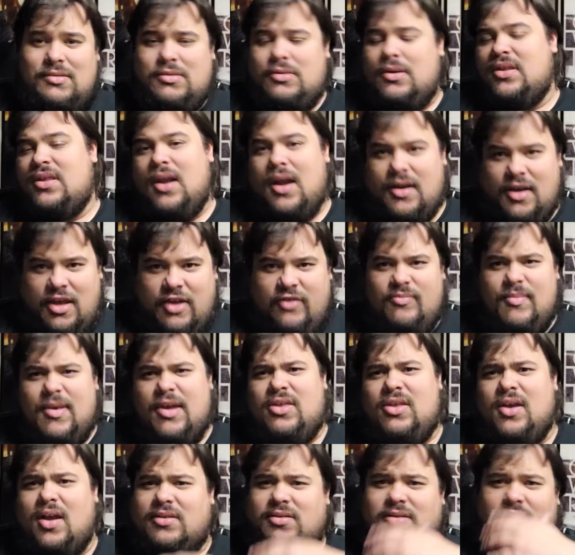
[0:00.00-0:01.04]
So I thought I'd give
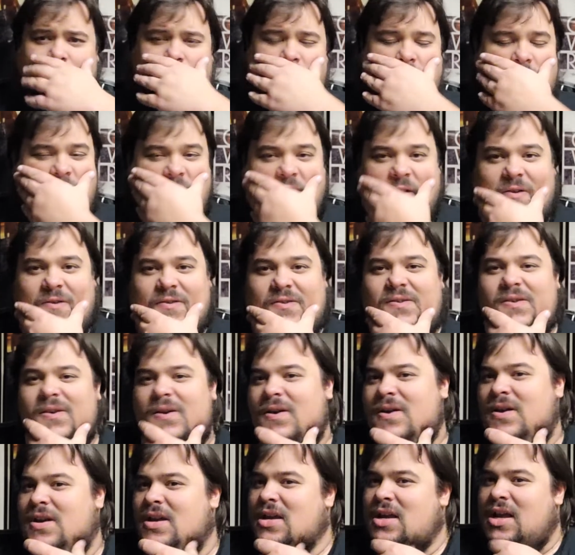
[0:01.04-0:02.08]
my thoughts and opinions
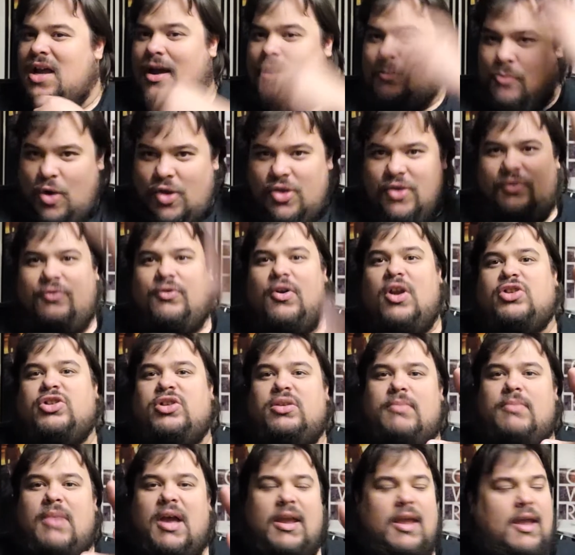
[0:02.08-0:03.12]
um, while they're fresh
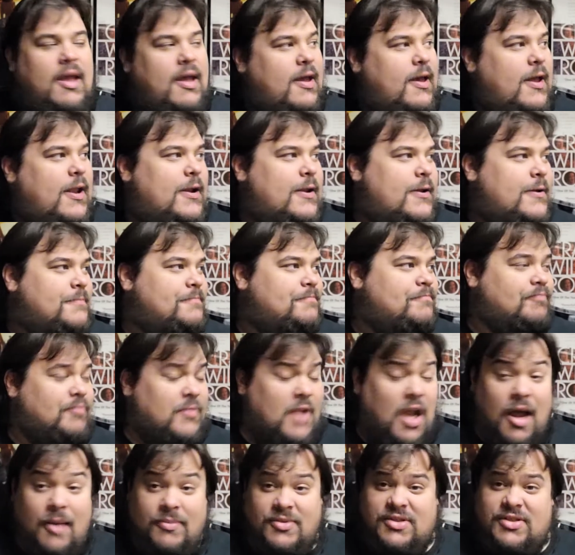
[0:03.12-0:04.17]
in my head
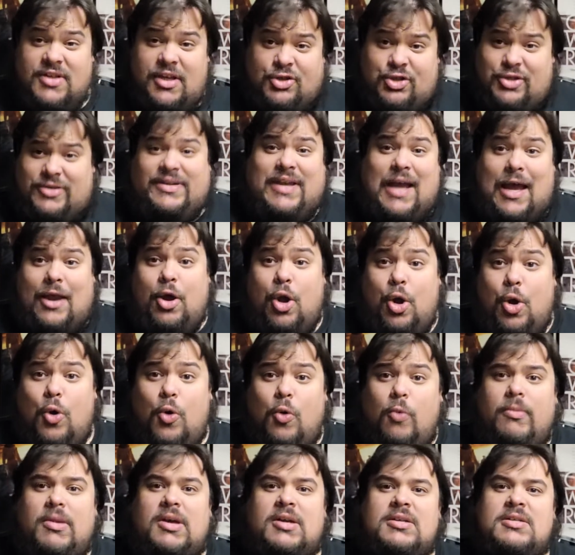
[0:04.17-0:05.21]
um, since I just got
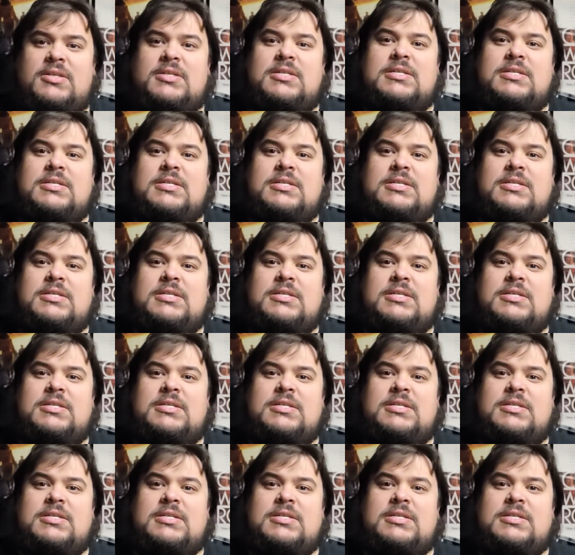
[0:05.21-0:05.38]
home.